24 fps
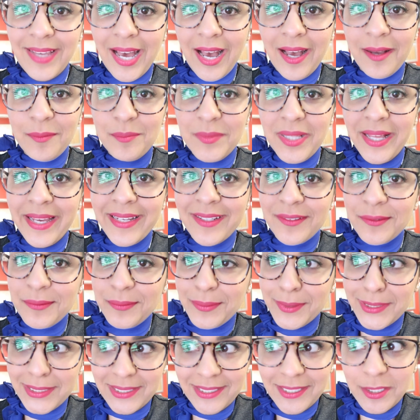I'm like
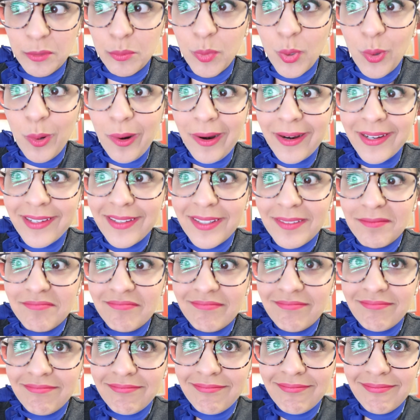really bored.
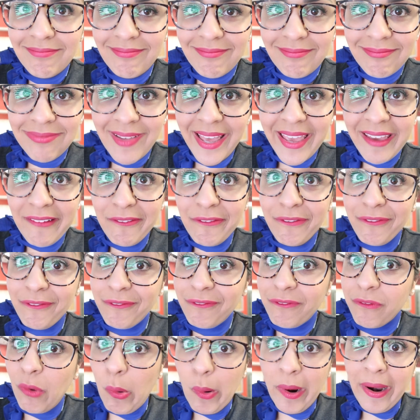I have
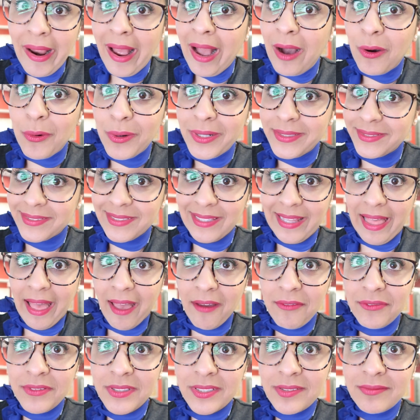4 hours
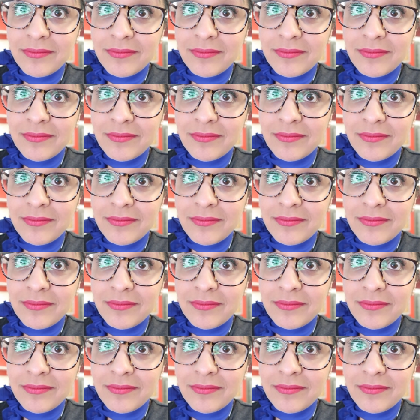left.